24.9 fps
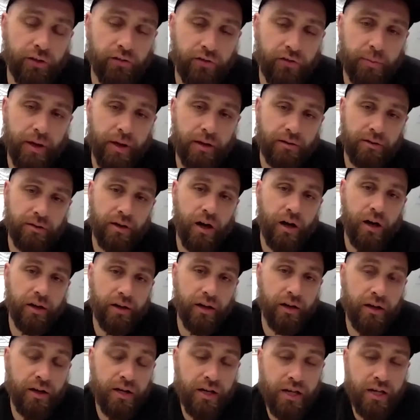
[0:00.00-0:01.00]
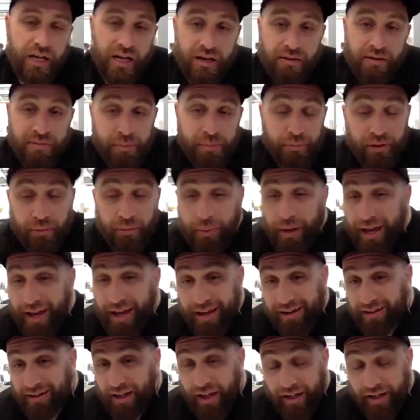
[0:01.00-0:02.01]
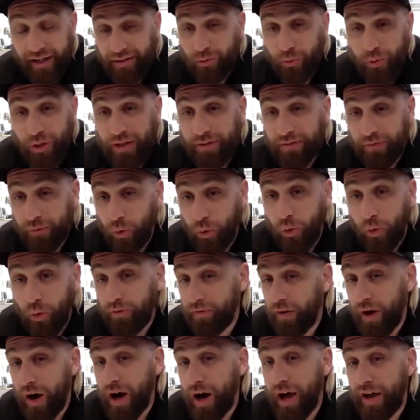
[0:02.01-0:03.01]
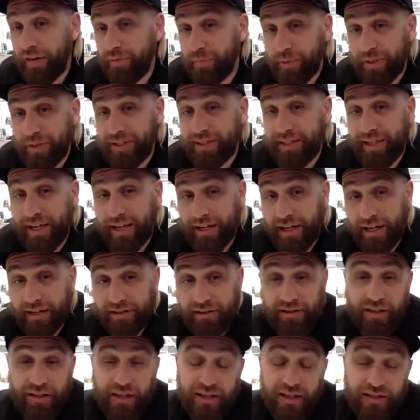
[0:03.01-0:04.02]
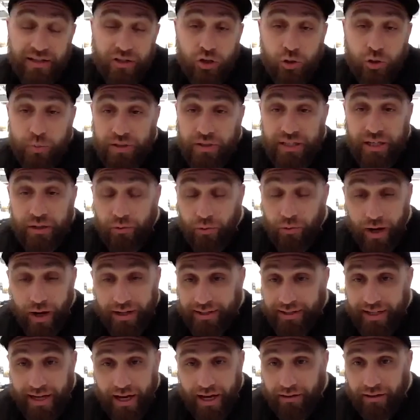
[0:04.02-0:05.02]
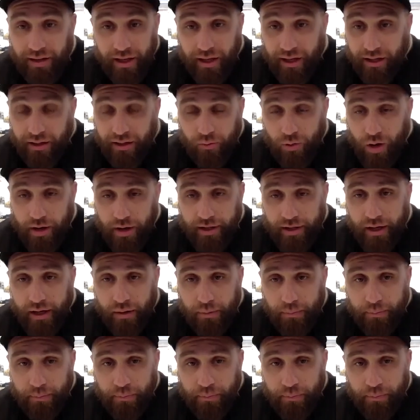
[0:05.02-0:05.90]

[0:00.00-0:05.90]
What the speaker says: from our data, people are paying like 3, 4, 5%, and there's 2% rates out there right now.